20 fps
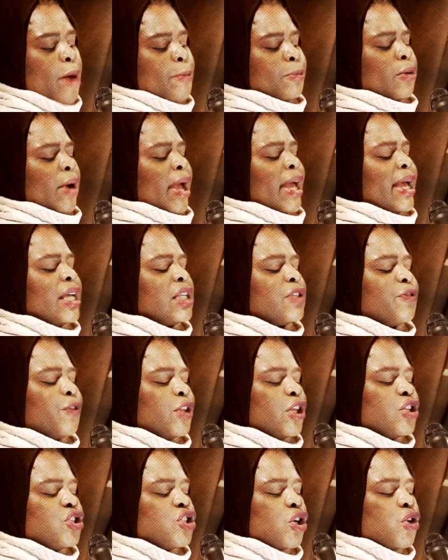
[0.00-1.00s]
Prayers for
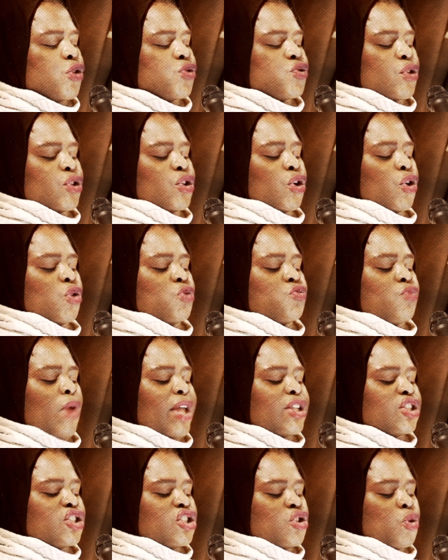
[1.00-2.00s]
the children who
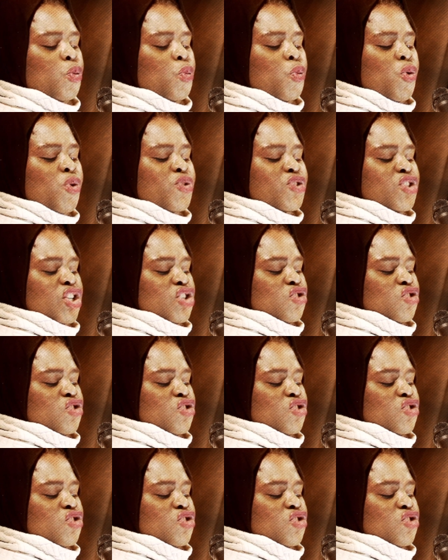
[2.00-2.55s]
run to the water